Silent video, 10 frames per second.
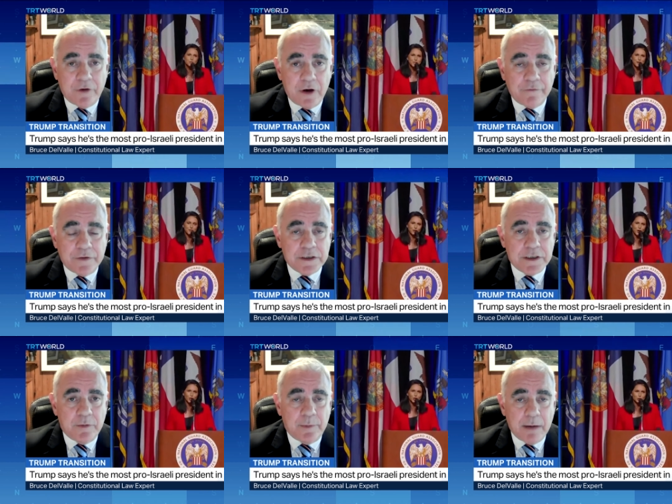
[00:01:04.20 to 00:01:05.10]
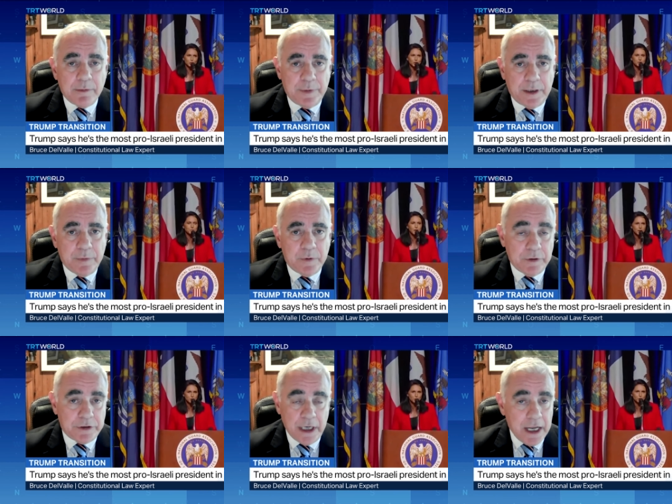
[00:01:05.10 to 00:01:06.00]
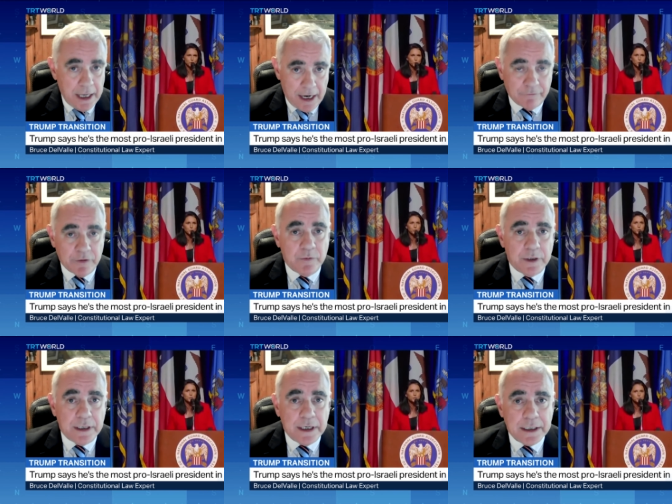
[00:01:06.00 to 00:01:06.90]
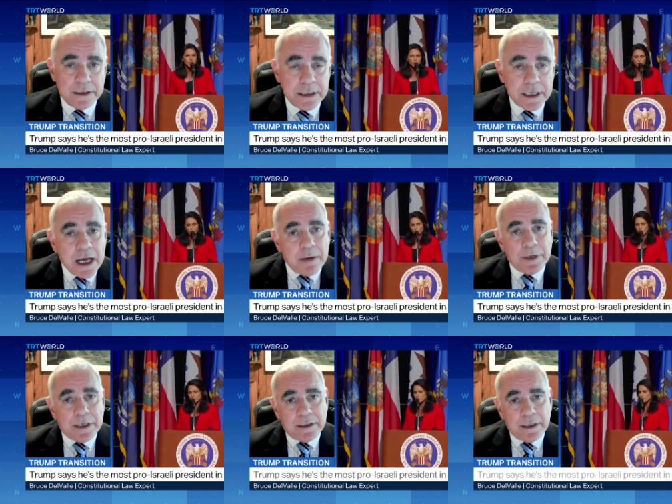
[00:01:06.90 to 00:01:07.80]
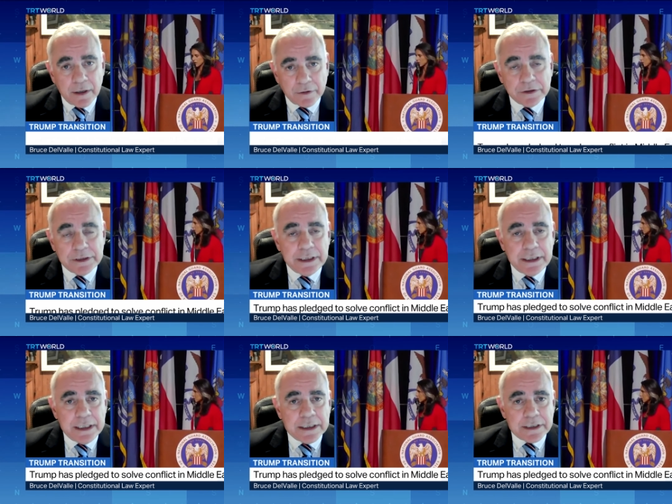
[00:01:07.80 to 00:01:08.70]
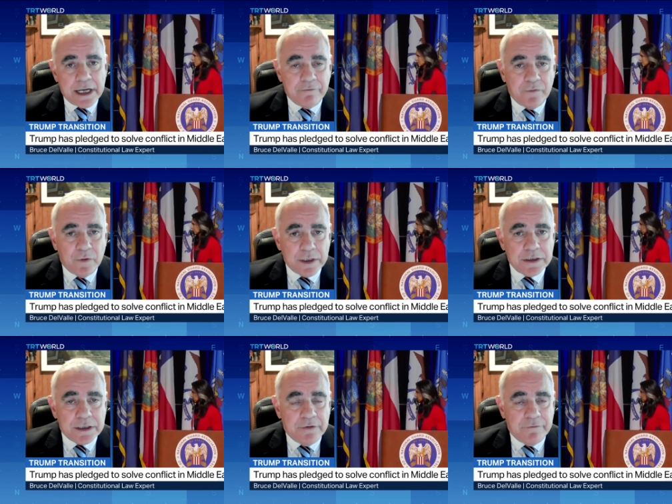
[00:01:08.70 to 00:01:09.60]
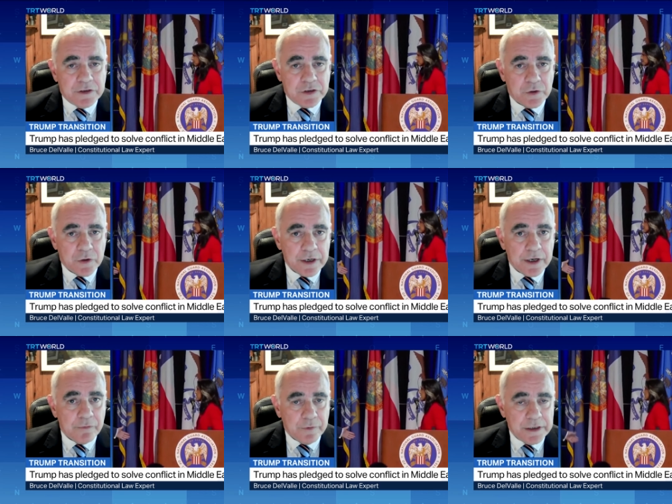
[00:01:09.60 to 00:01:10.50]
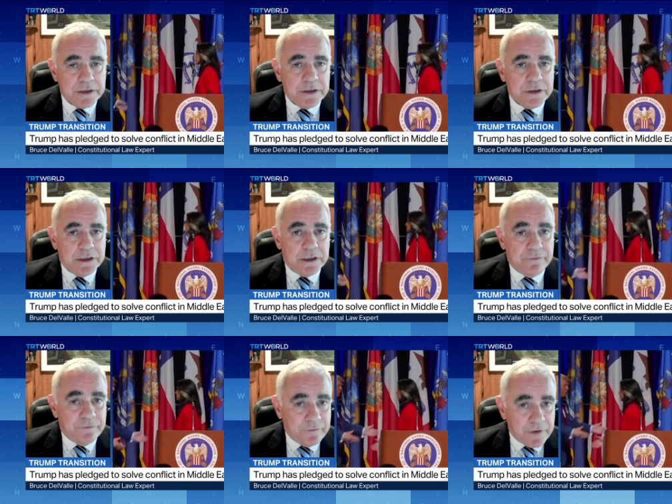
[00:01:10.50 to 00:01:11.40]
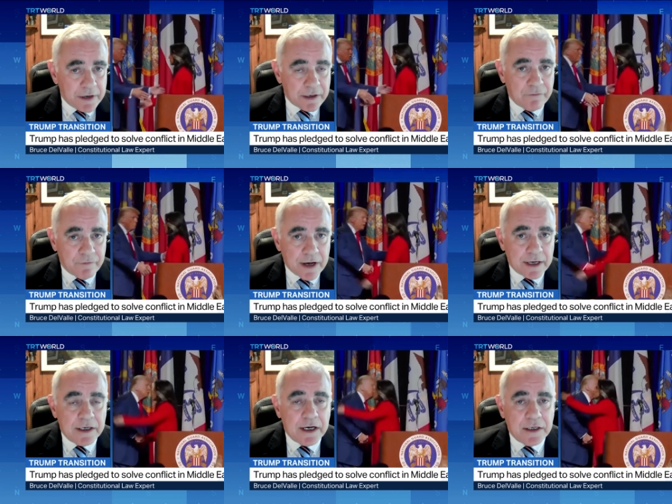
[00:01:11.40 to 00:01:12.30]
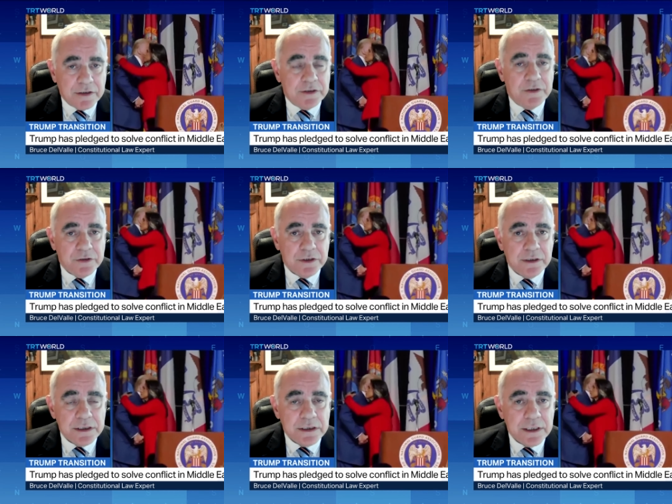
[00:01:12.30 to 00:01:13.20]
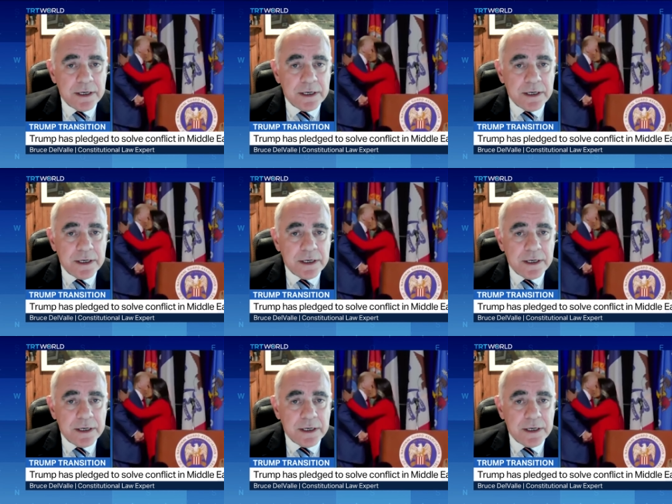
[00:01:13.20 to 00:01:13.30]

office, the Obama people, which everyone does. But Tulsi is a voice of extraordinary reason. She's a very fine constitutionalist.